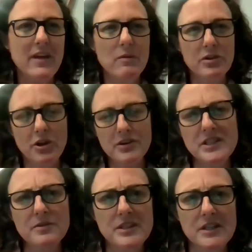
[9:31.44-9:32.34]
would go to
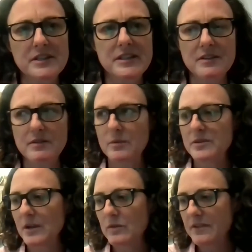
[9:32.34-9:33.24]
DOT and they
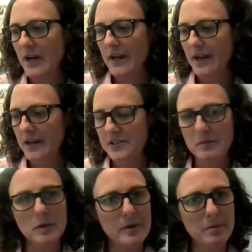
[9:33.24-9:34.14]
would say, we've got X
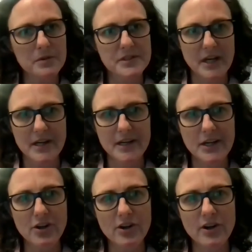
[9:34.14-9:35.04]
number of people dying
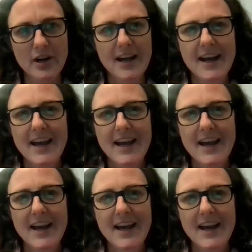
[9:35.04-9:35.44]
here,